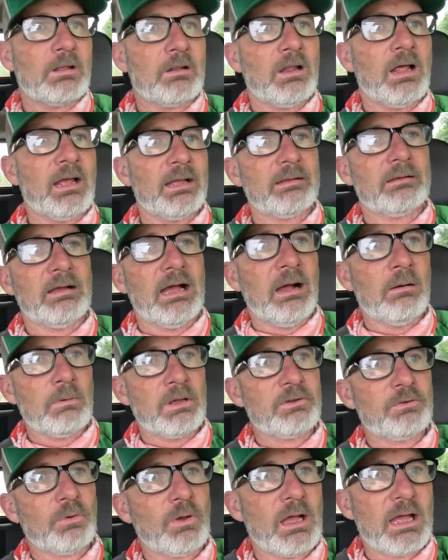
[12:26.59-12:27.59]
like I
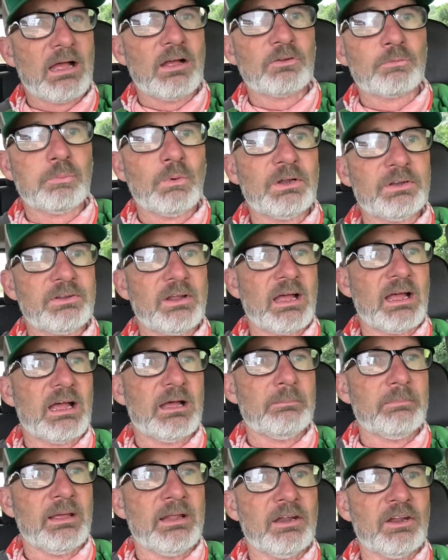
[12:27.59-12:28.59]
went to a house one
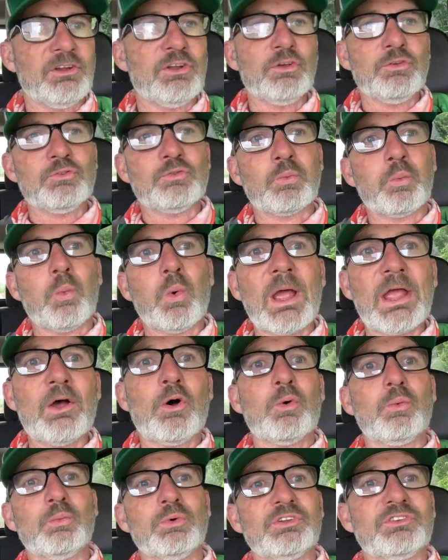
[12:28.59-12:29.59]
time and the dude's
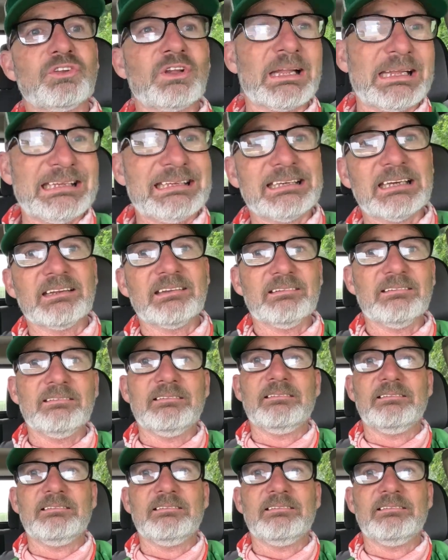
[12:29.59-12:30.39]
well was leaking